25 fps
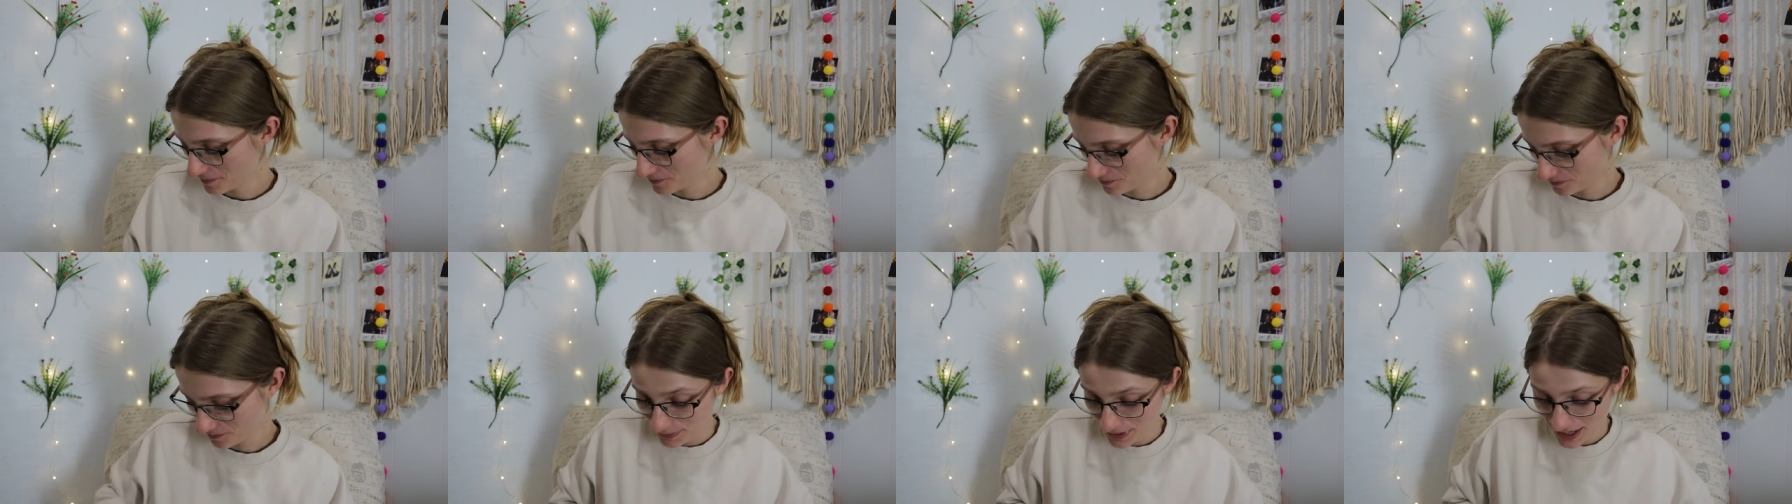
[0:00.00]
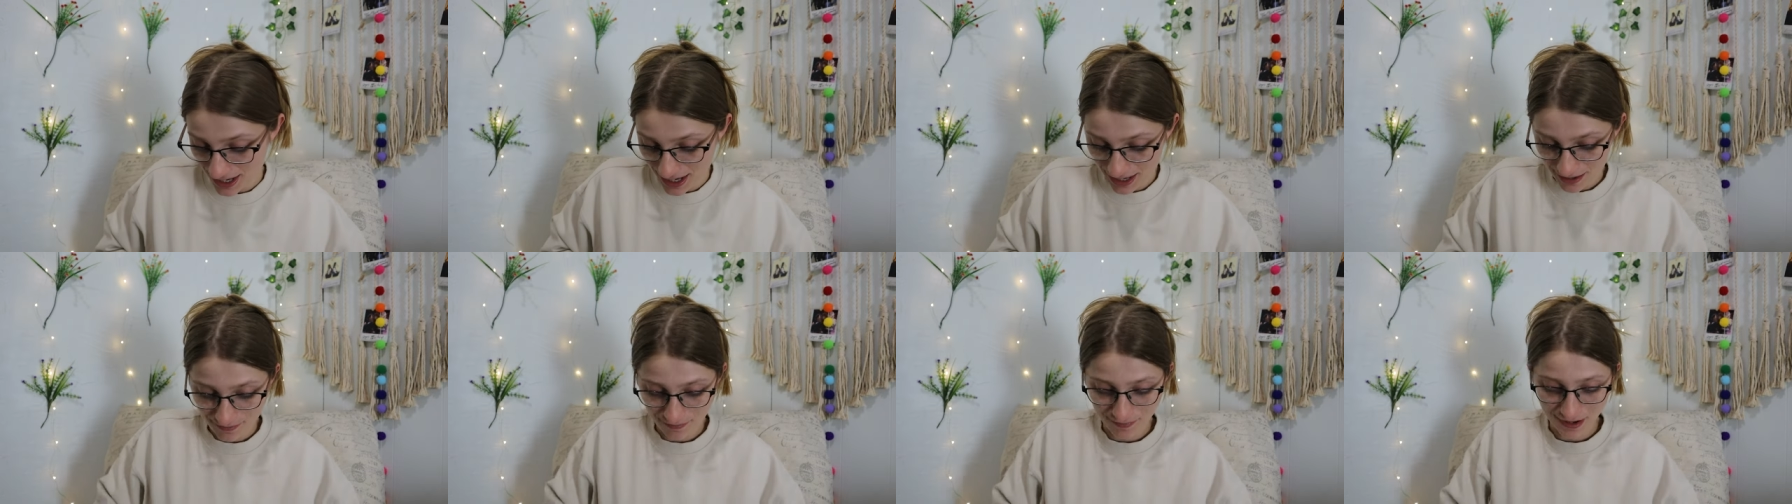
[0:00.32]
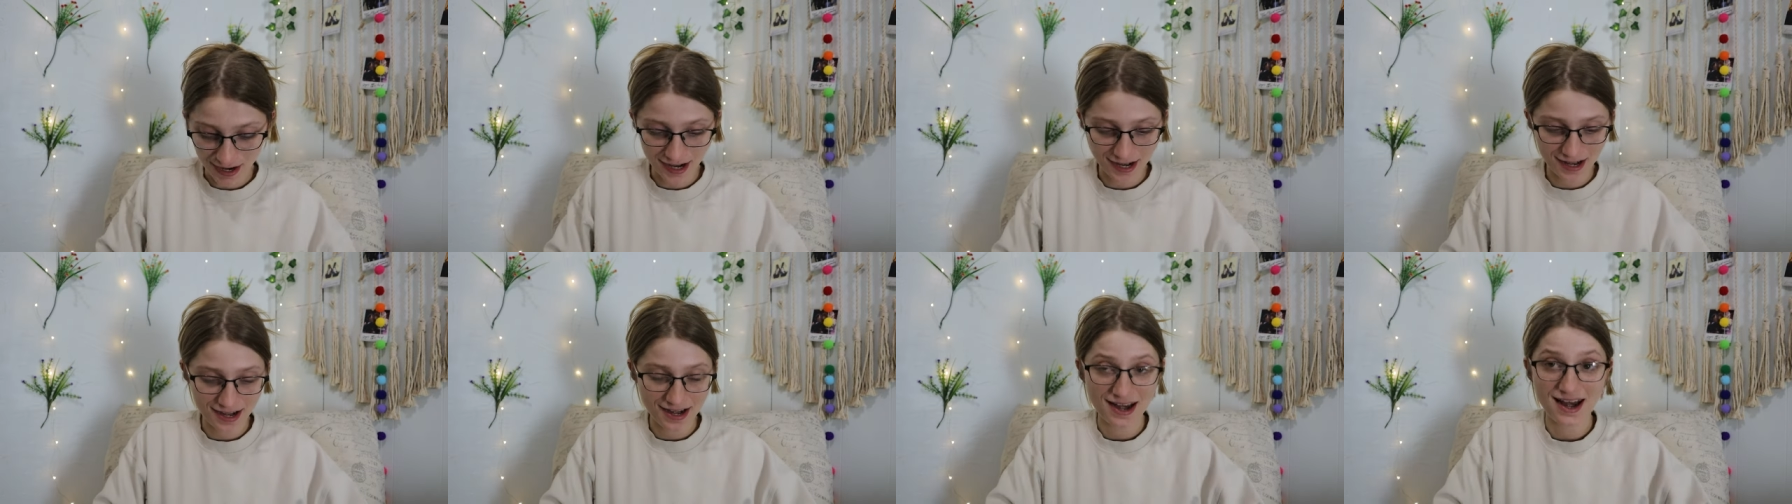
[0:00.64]
Let me get
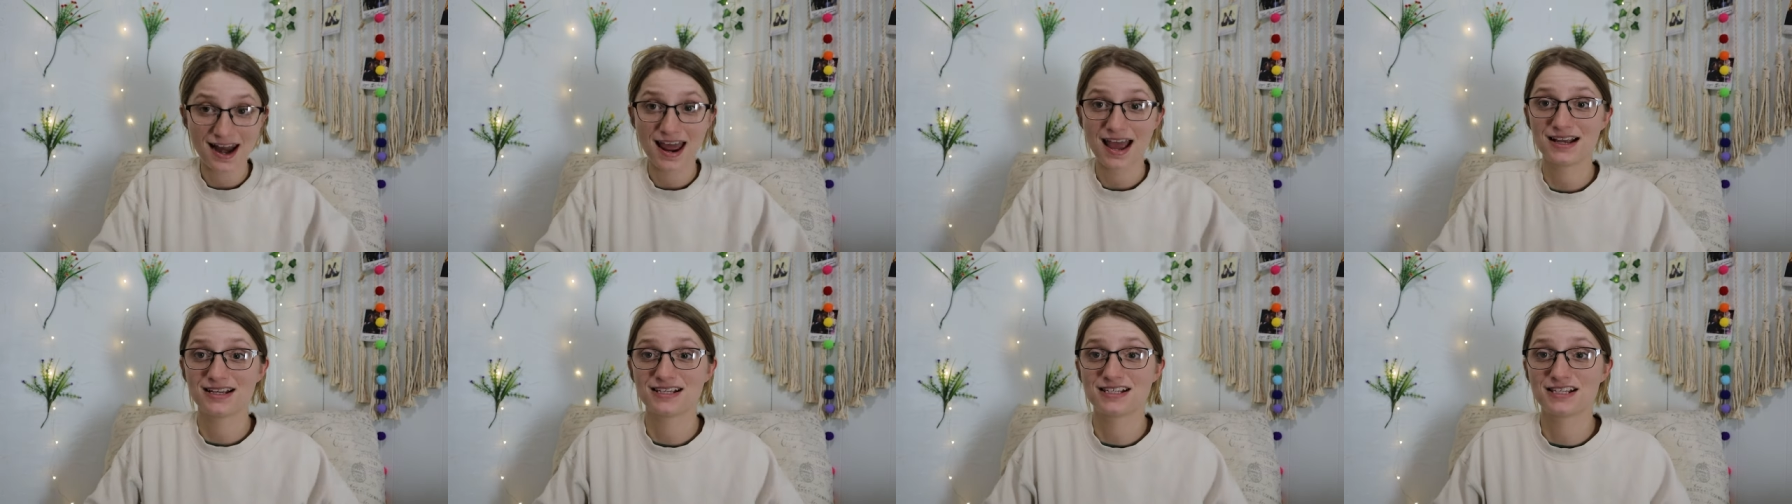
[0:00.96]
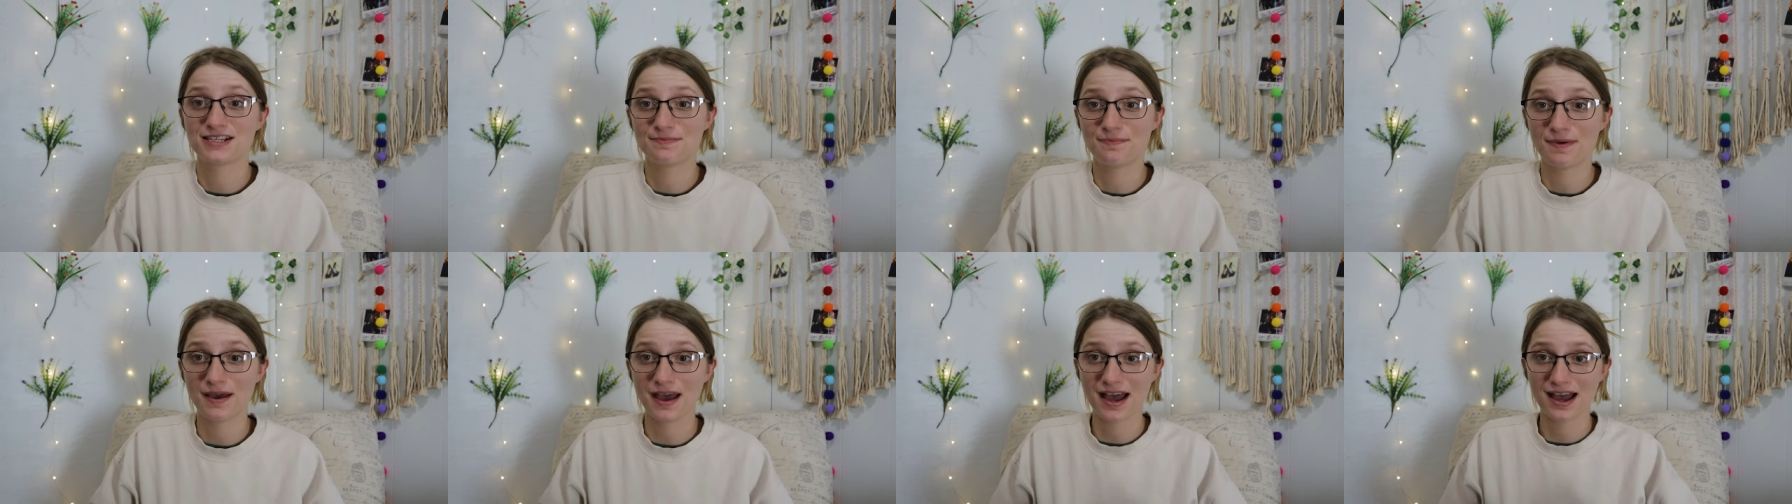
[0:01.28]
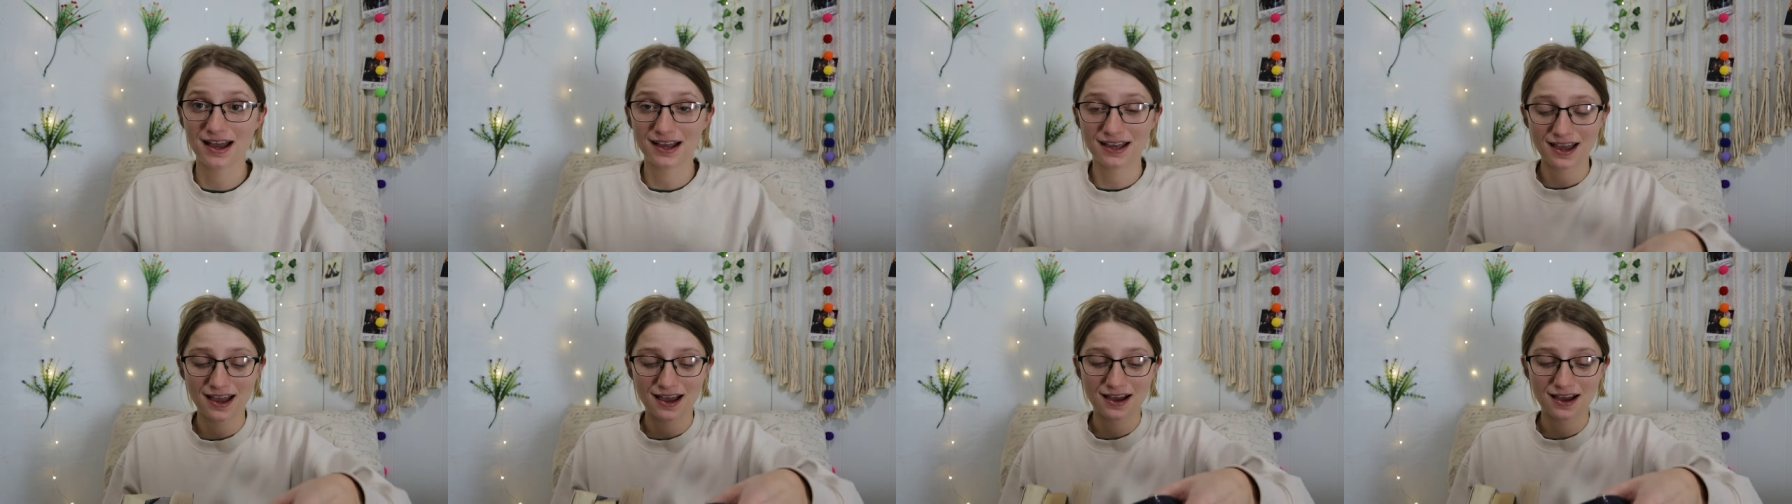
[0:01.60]
my next bag